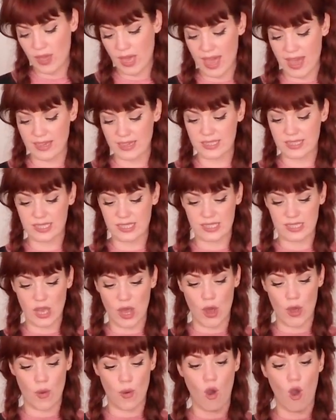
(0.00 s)
Okay,
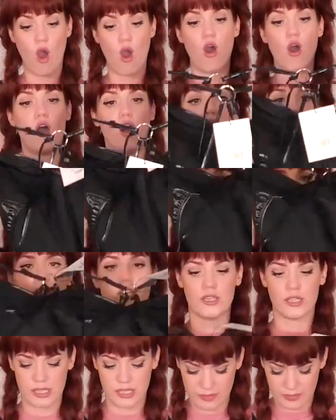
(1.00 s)
so on
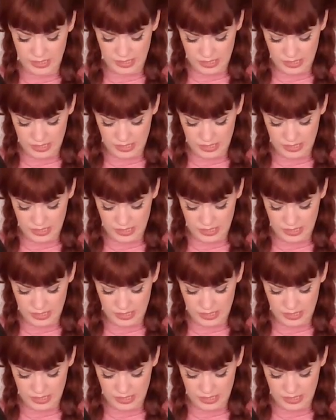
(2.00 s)
closer